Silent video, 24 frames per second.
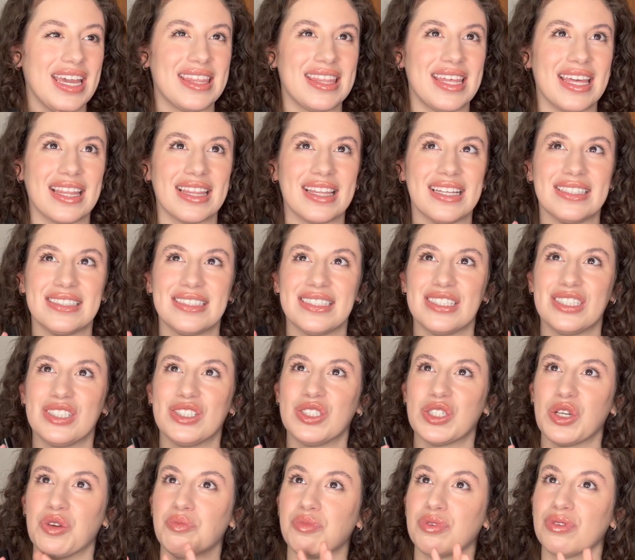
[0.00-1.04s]
think this is
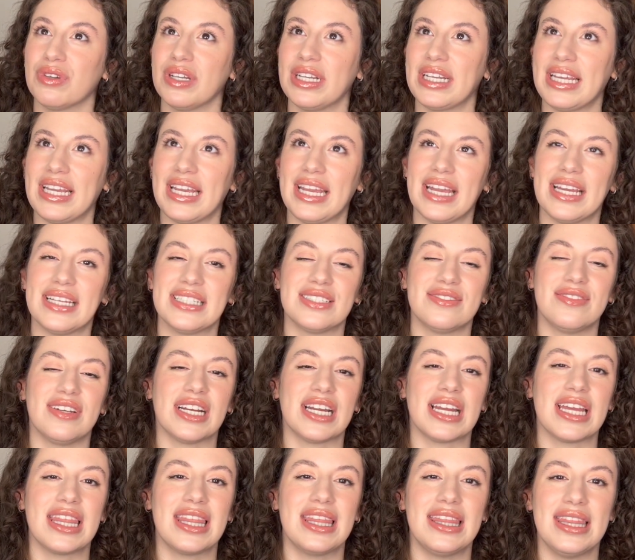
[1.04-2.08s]
so pretty. It's
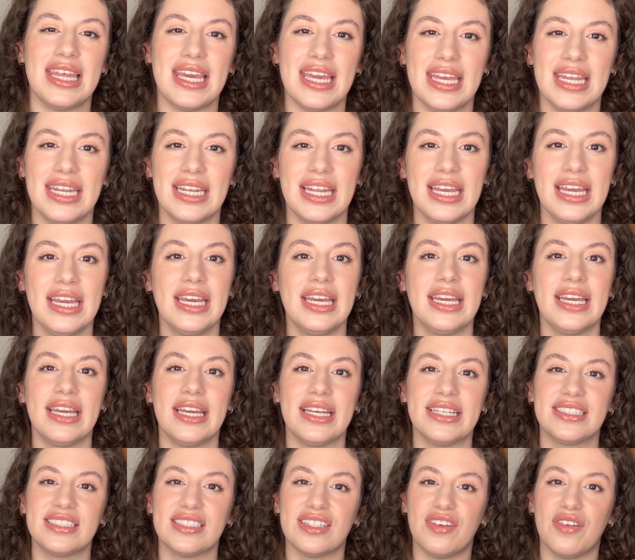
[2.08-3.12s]
very thin.
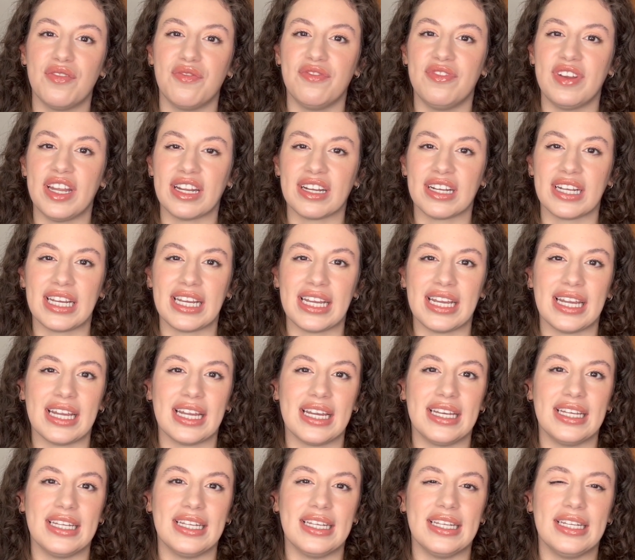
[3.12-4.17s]
It's very
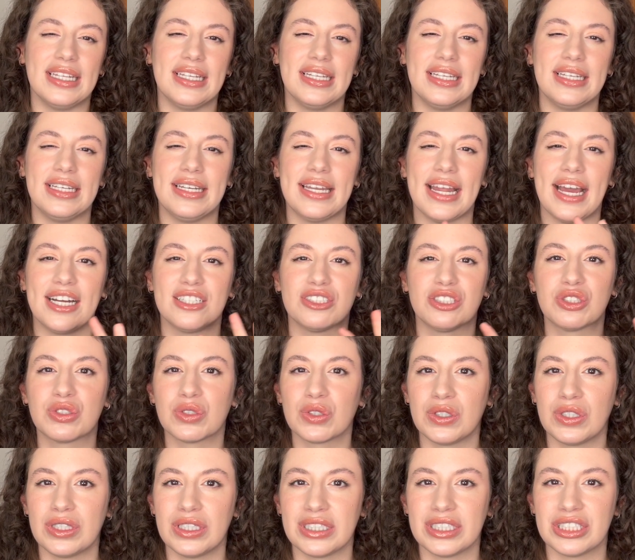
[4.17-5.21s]

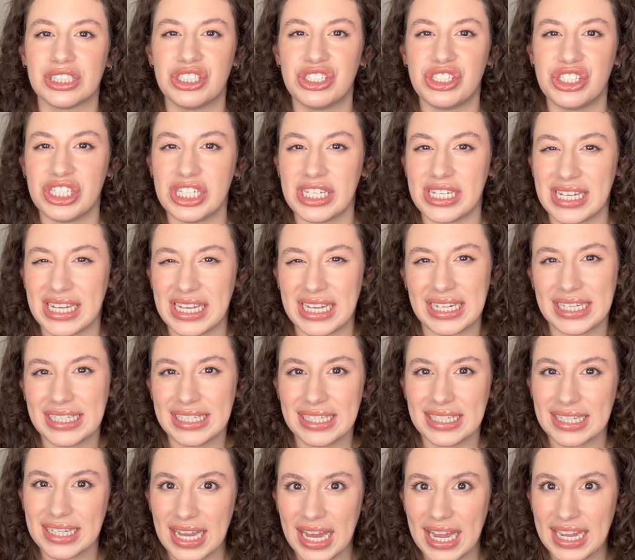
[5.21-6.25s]
natural
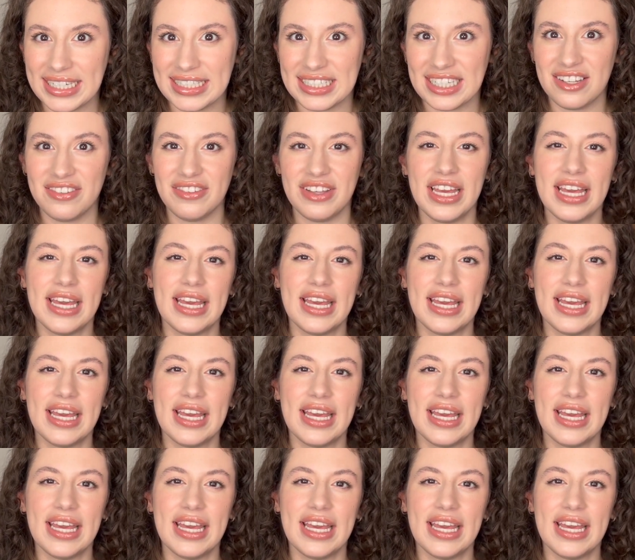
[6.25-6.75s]
sheen, kind of.